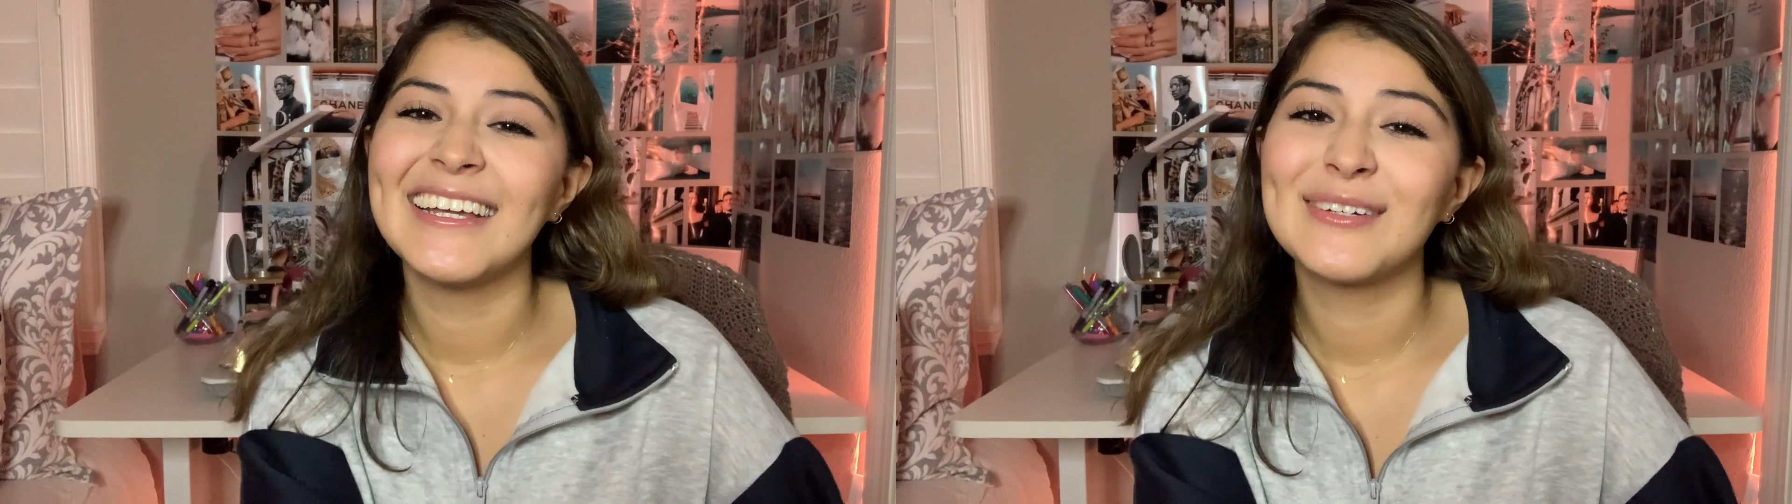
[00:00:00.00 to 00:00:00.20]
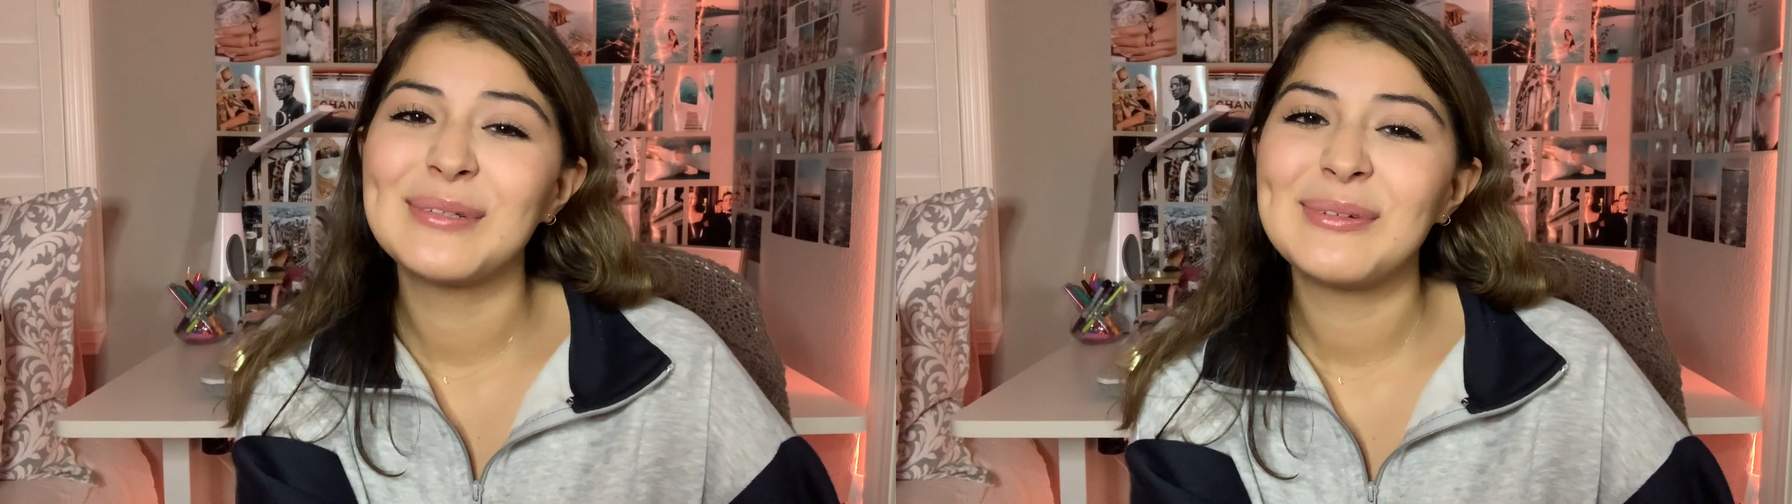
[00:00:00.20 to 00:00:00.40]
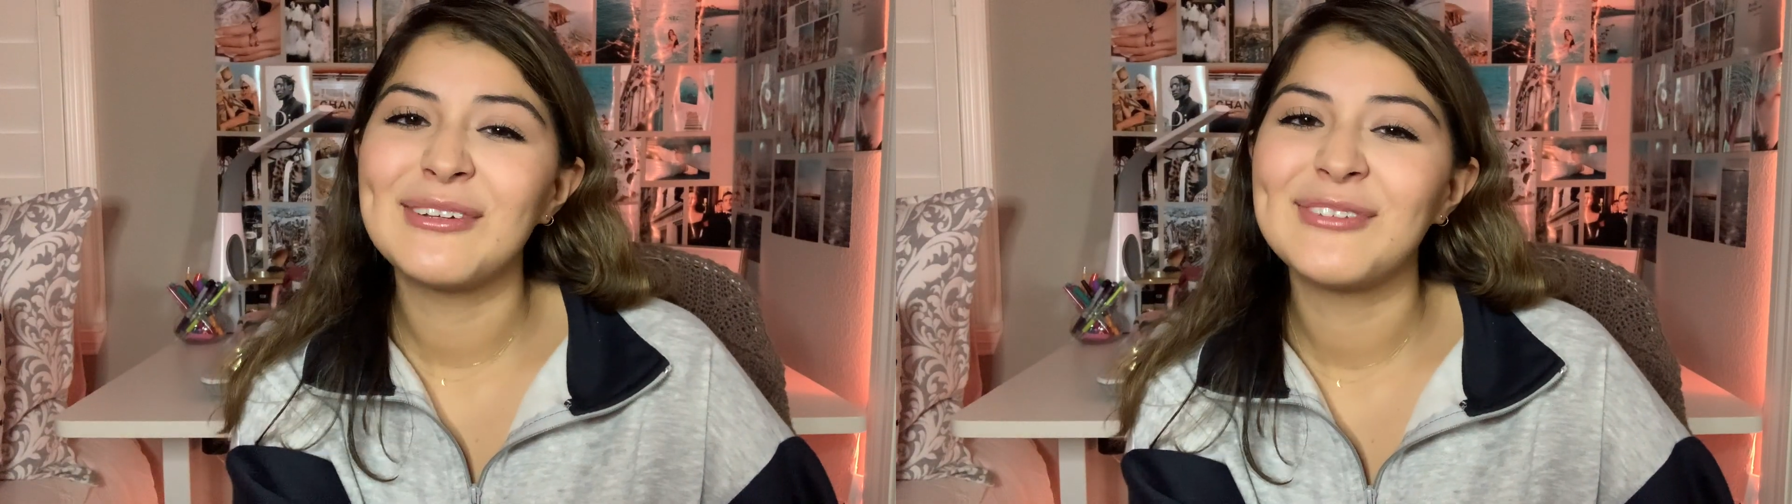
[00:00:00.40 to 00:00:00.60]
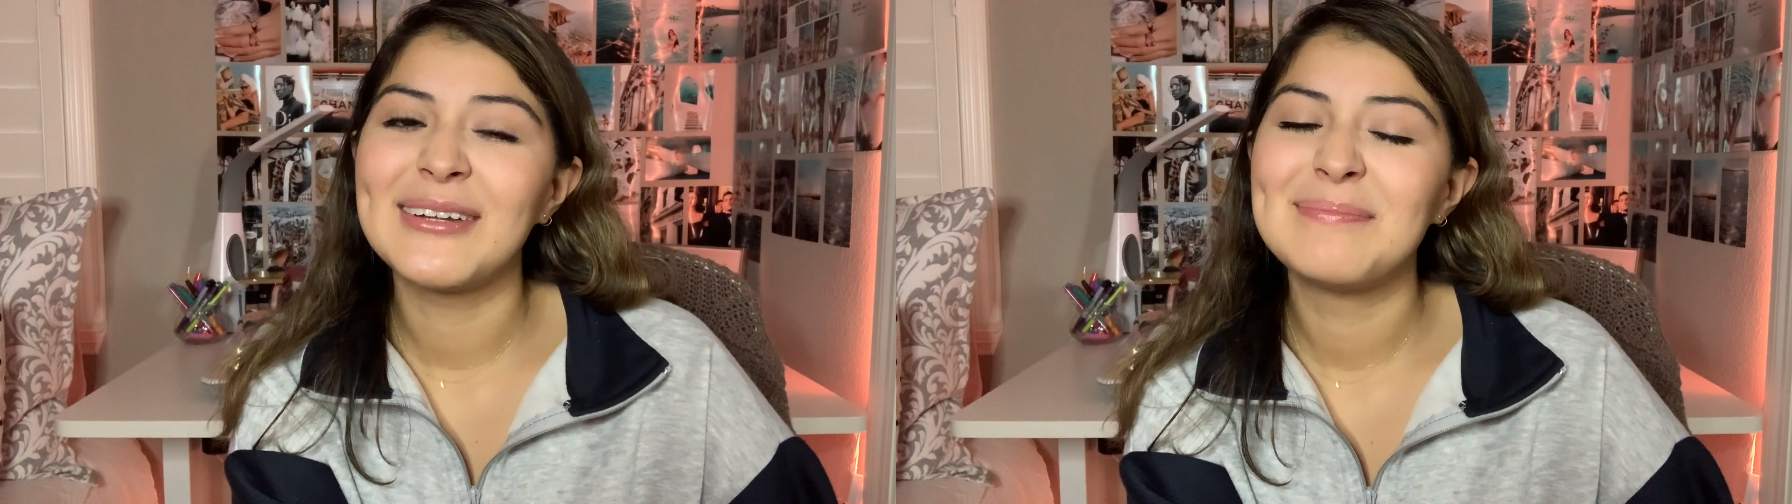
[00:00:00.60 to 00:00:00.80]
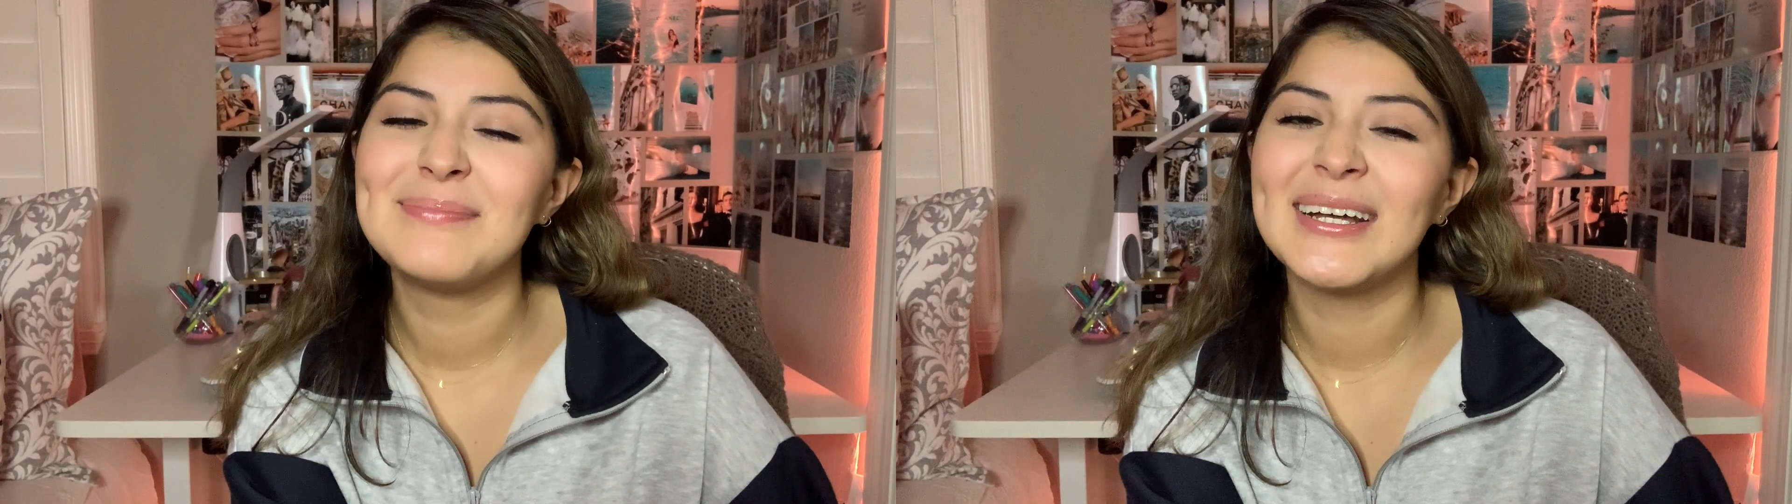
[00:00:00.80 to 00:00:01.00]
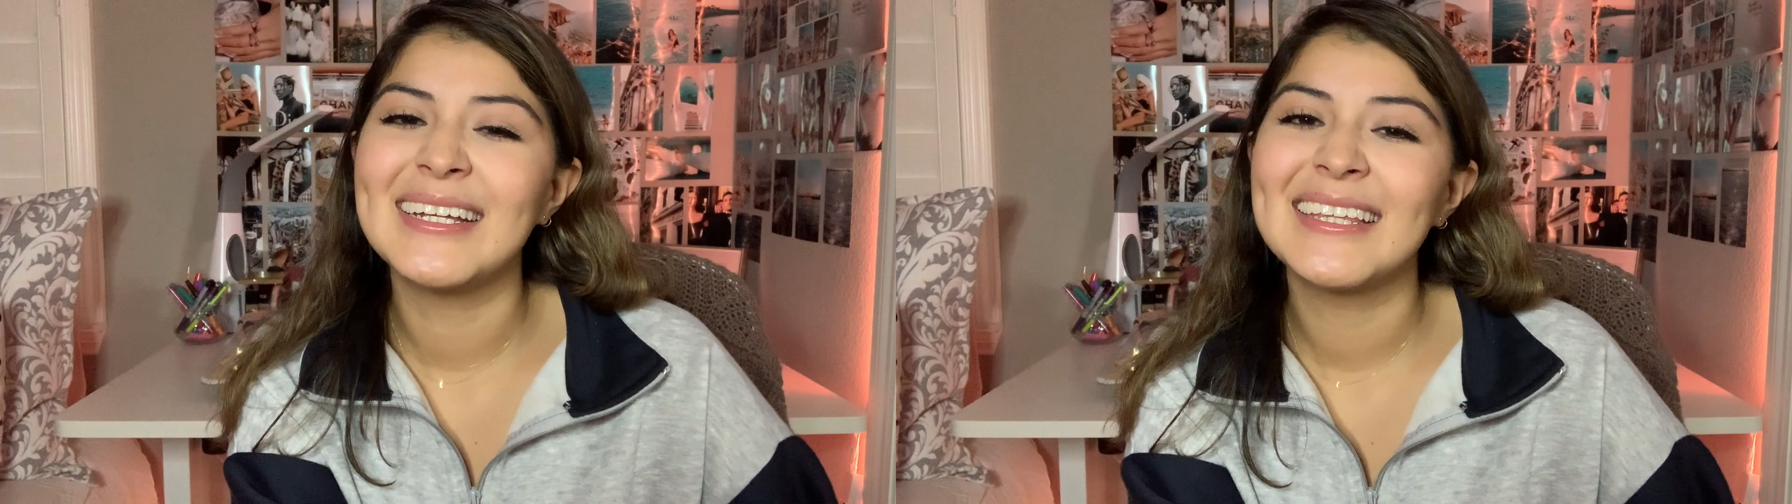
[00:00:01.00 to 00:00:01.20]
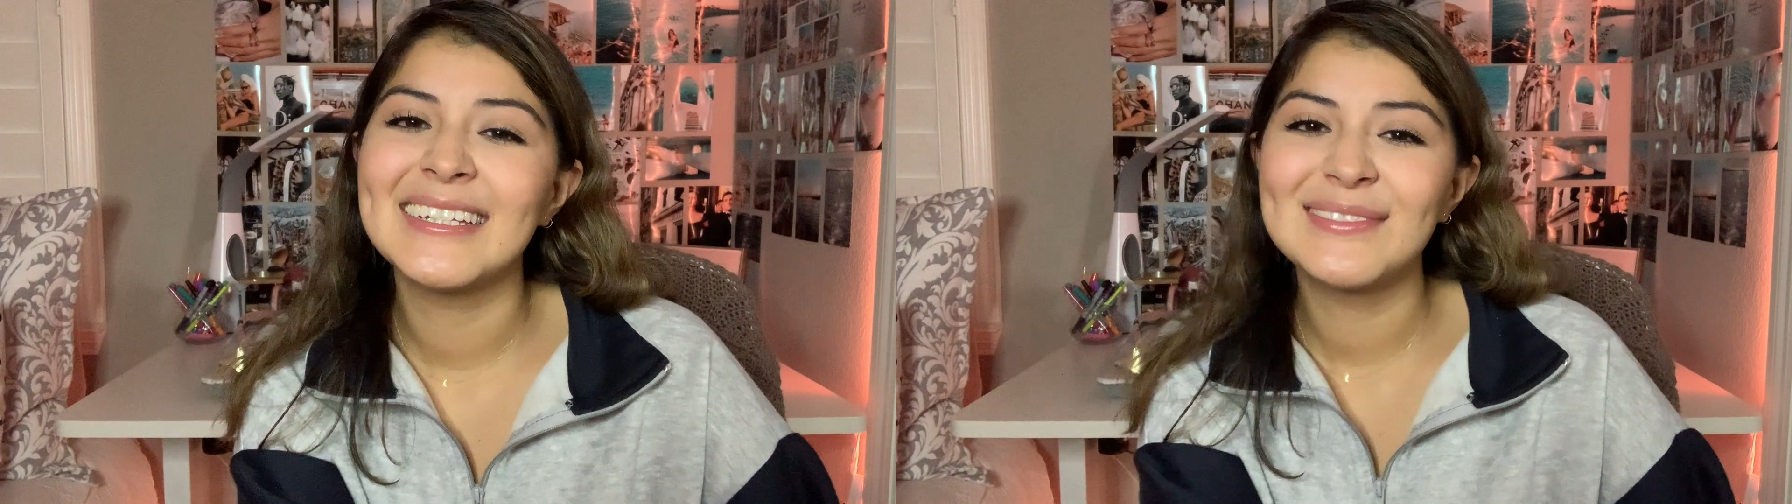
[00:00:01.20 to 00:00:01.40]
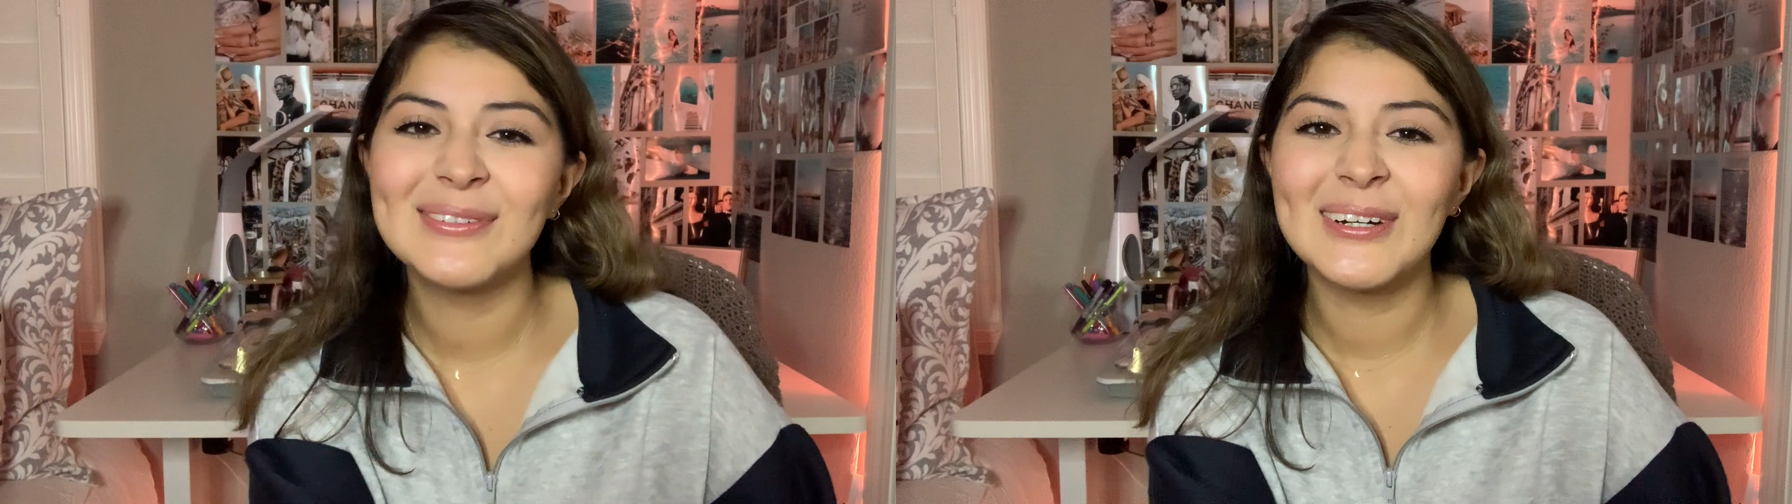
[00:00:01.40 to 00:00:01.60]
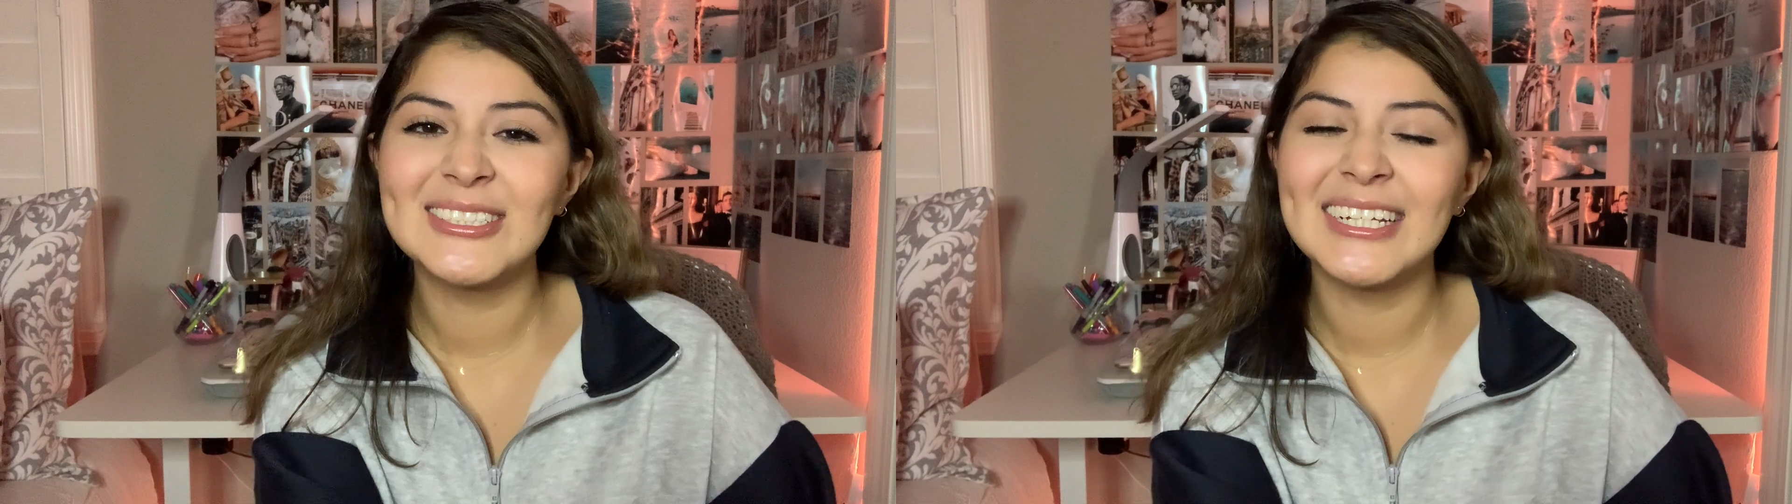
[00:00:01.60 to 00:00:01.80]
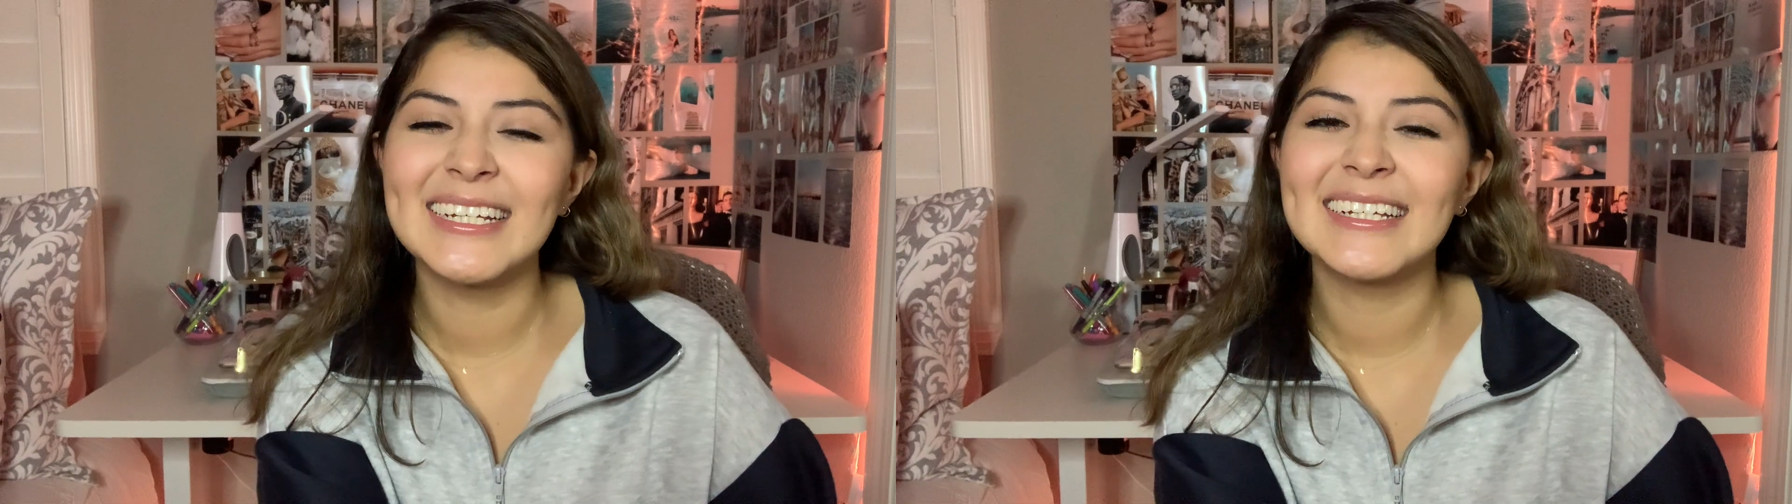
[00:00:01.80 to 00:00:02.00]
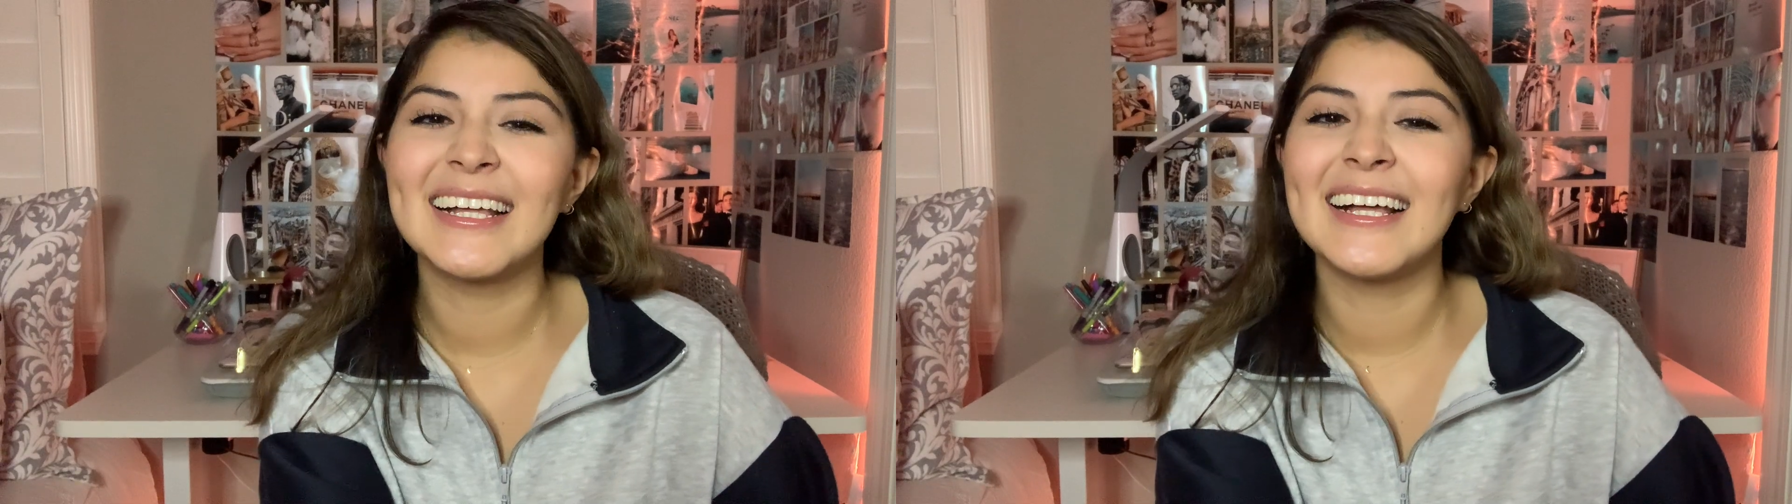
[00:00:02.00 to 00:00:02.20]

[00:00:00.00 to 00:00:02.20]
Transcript: It'll be pretty fun. But thanks for watching.